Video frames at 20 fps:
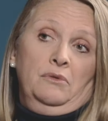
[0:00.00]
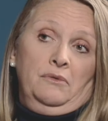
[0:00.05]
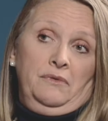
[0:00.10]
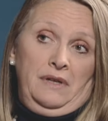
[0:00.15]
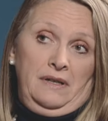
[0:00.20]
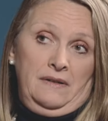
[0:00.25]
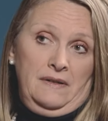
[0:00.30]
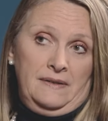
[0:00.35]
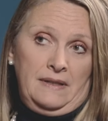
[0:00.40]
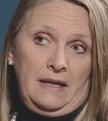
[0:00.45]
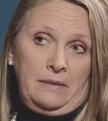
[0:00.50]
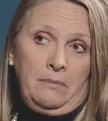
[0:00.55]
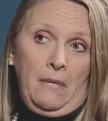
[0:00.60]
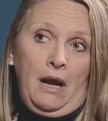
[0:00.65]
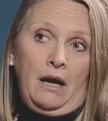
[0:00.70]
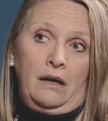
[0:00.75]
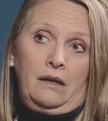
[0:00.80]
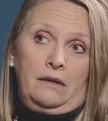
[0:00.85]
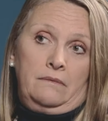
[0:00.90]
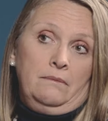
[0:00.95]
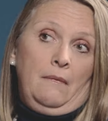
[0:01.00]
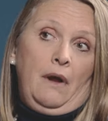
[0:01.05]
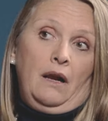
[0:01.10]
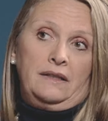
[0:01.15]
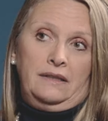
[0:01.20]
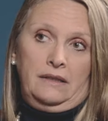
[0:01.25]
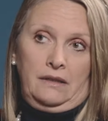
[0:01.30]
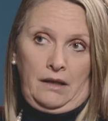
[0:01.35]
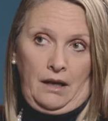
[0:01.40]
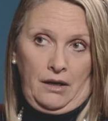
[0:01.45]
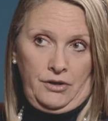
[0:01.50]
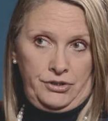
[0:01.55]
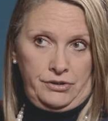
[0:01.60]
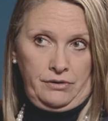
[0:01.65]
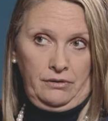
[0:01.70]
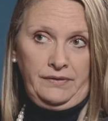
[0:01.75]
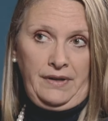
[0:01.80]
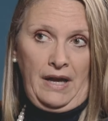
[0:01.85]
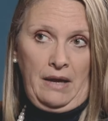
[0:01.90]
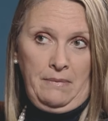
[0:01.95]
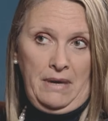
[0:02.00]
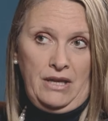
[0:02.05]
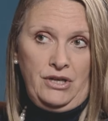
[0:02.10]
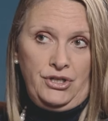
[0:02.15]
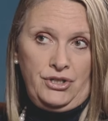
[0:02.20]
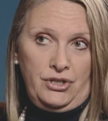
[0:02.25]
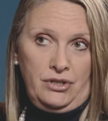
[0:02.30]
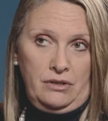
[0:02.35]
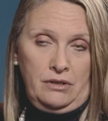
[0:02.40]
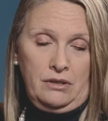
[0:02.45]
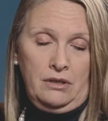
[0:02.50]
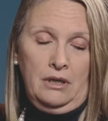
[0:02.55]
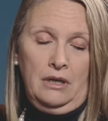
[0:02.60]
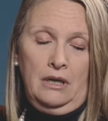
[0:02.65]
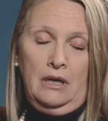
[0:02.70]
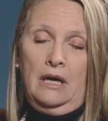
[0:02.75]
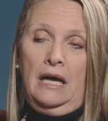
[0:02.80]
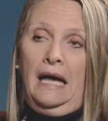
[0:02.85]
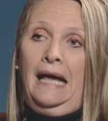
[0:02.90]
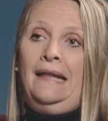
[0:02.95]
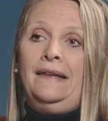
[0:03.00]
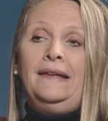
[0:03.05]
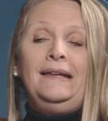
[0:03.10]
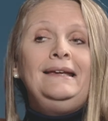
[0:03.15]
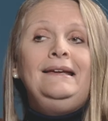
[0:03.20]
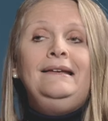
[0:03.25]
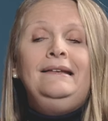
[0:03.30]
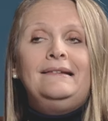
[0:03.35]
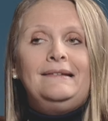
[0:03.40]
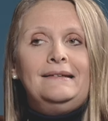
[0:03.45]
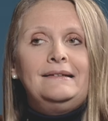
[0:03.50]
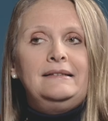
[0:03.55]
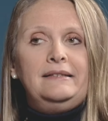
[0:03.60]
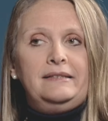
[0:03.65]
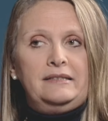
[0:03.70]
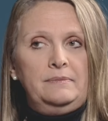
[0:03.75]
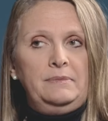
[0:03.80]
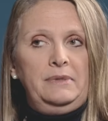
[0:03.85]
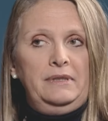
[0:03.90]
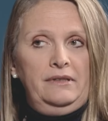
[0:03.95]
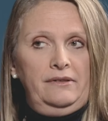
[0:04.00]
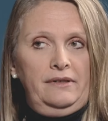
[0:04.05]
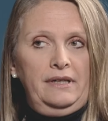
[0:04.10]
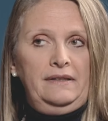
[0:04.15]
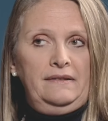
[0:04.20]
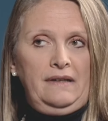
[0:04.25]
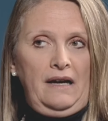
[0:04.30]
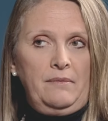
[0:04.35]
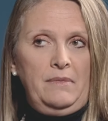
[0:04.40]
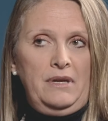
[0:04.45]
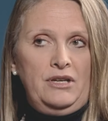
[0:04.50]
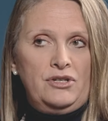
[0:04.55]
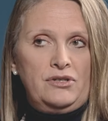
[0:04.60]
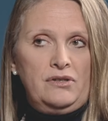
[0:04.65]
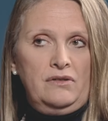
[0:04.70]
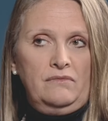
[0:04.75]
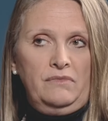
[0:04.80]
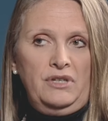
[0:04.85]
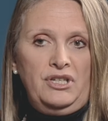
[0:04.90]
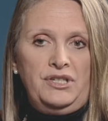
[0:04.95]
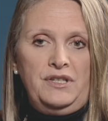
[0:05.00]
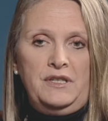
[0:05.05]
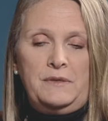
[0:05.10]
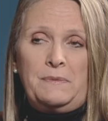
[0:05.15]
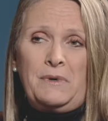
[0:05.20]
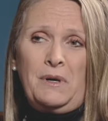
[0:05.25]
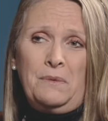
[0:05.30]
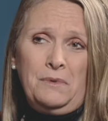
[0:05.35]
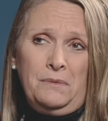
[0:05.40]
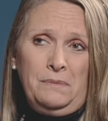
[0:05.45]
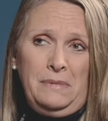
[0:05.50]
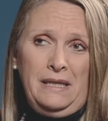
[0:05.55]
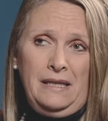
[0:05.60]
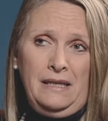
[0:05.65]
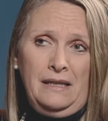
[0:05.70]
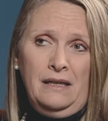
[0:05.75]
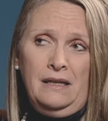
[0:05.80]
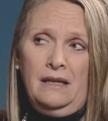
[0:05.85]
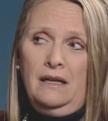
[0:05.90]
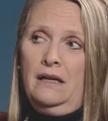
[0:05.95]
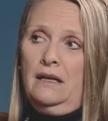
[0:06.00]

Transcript: there is that multicultural dimension and interdisciplinary dimension, which is probably